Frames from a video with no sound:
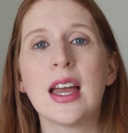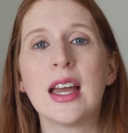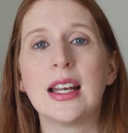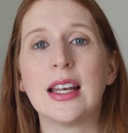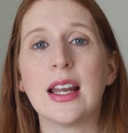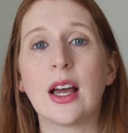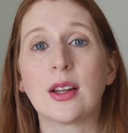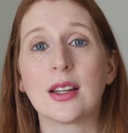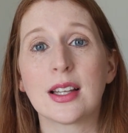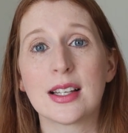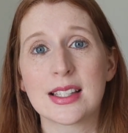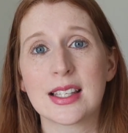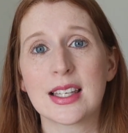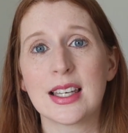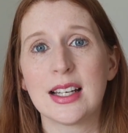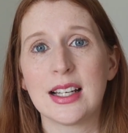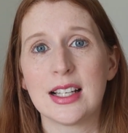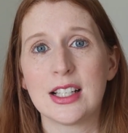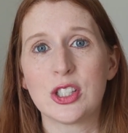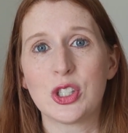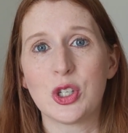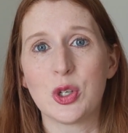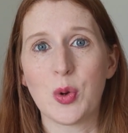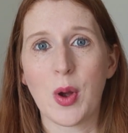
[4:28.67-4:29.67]
Now let's get
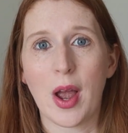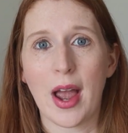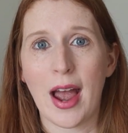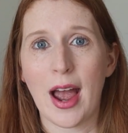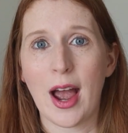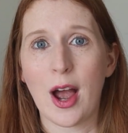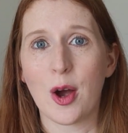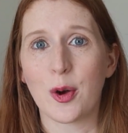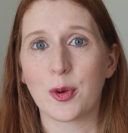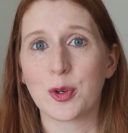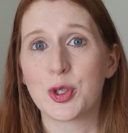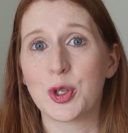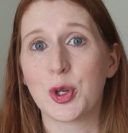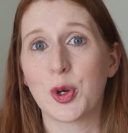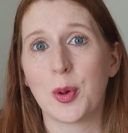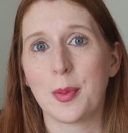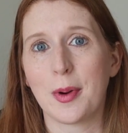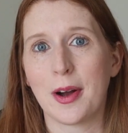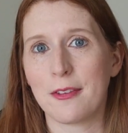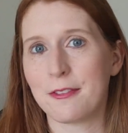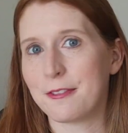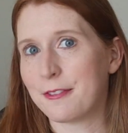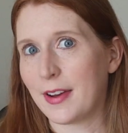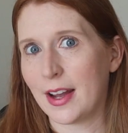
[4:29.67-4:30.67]
into how to go
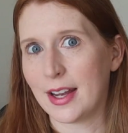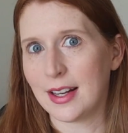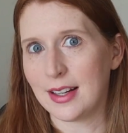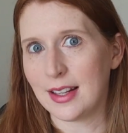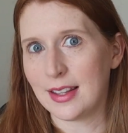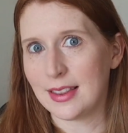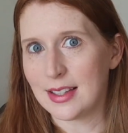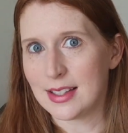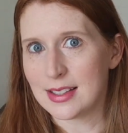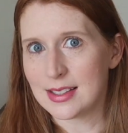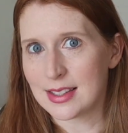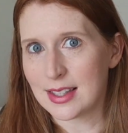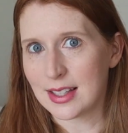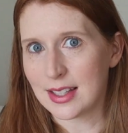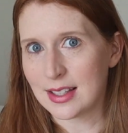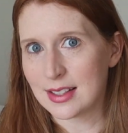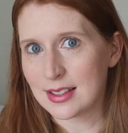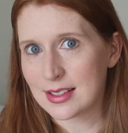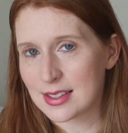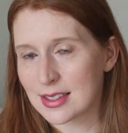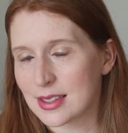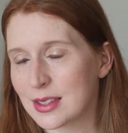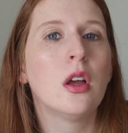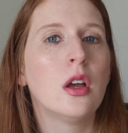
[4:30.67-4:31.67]
about finding these
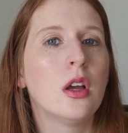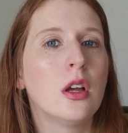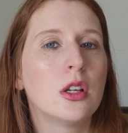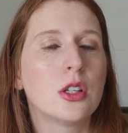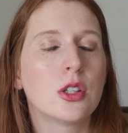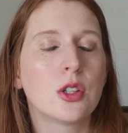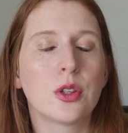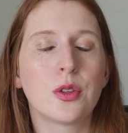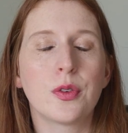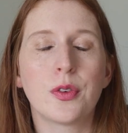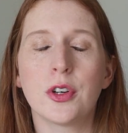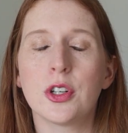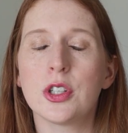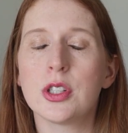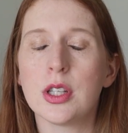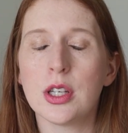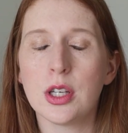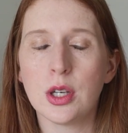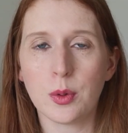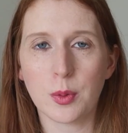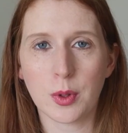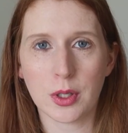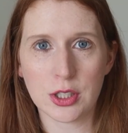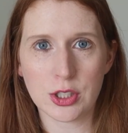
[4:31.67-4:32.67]
things. So the first
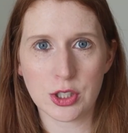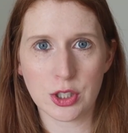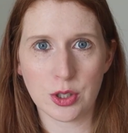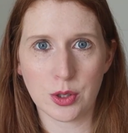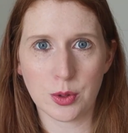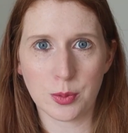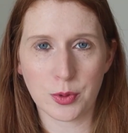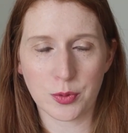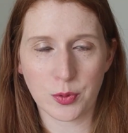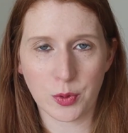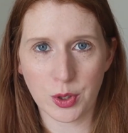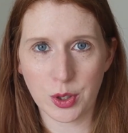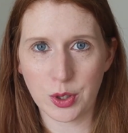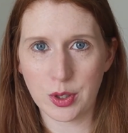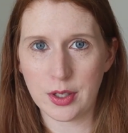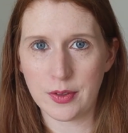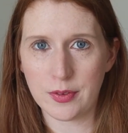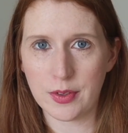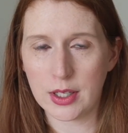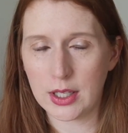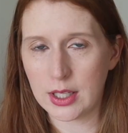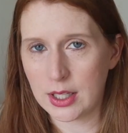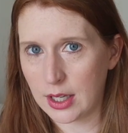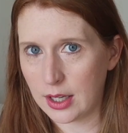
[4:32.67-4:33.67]
thing you want to do before you
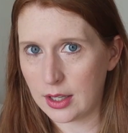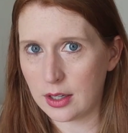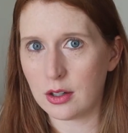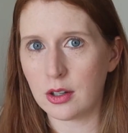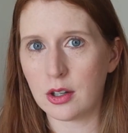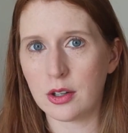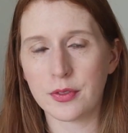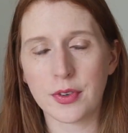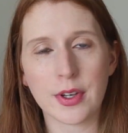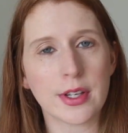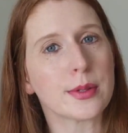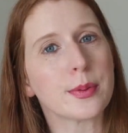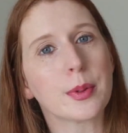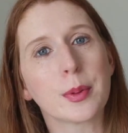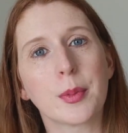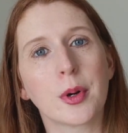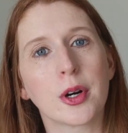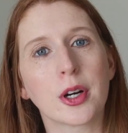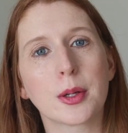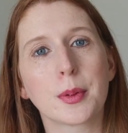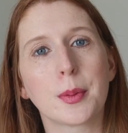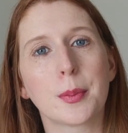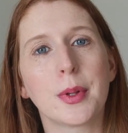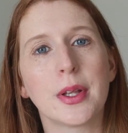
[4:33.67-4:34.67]
even get on Facebook
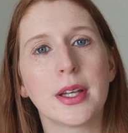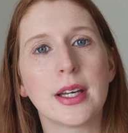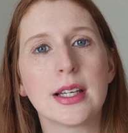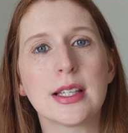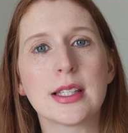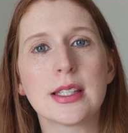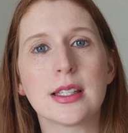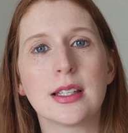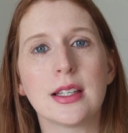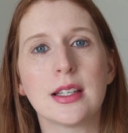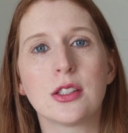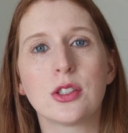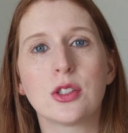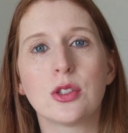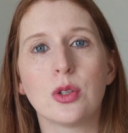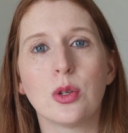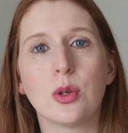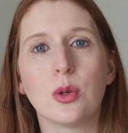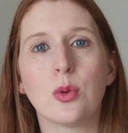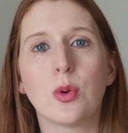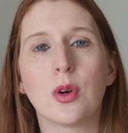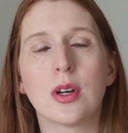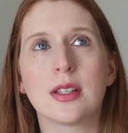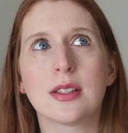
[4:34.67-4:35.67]
Marketplace is
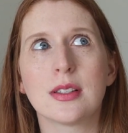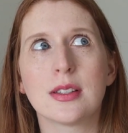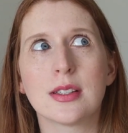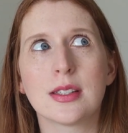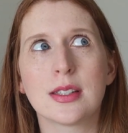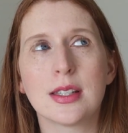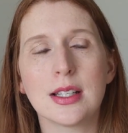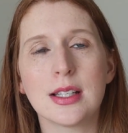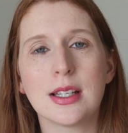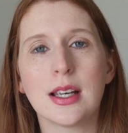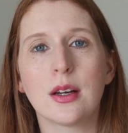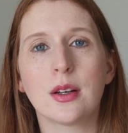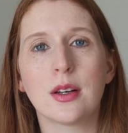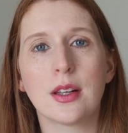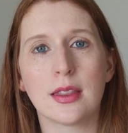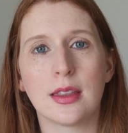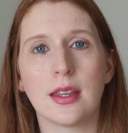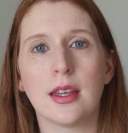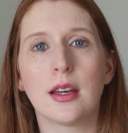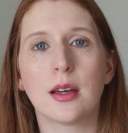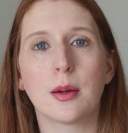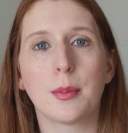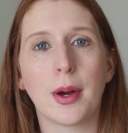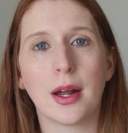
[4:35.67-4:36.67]
to sit down and
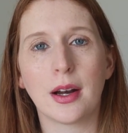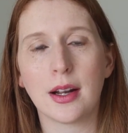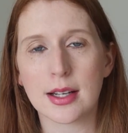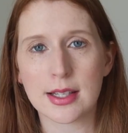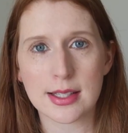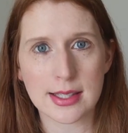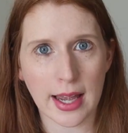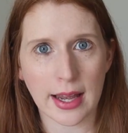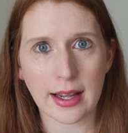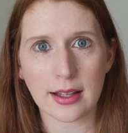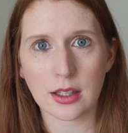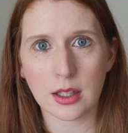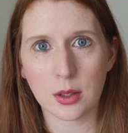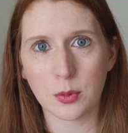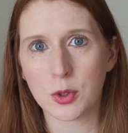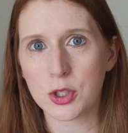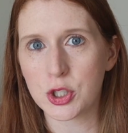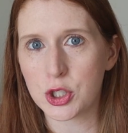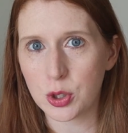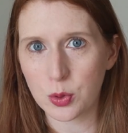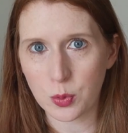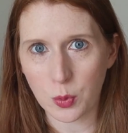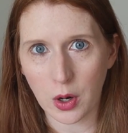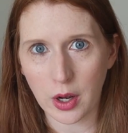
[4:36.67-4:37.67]
think about exactly
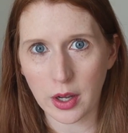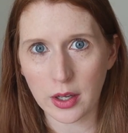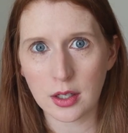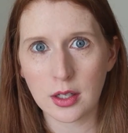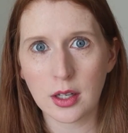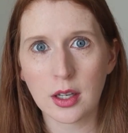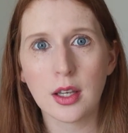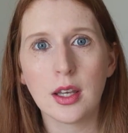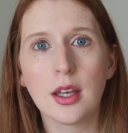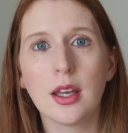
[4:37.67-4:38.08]
what you want.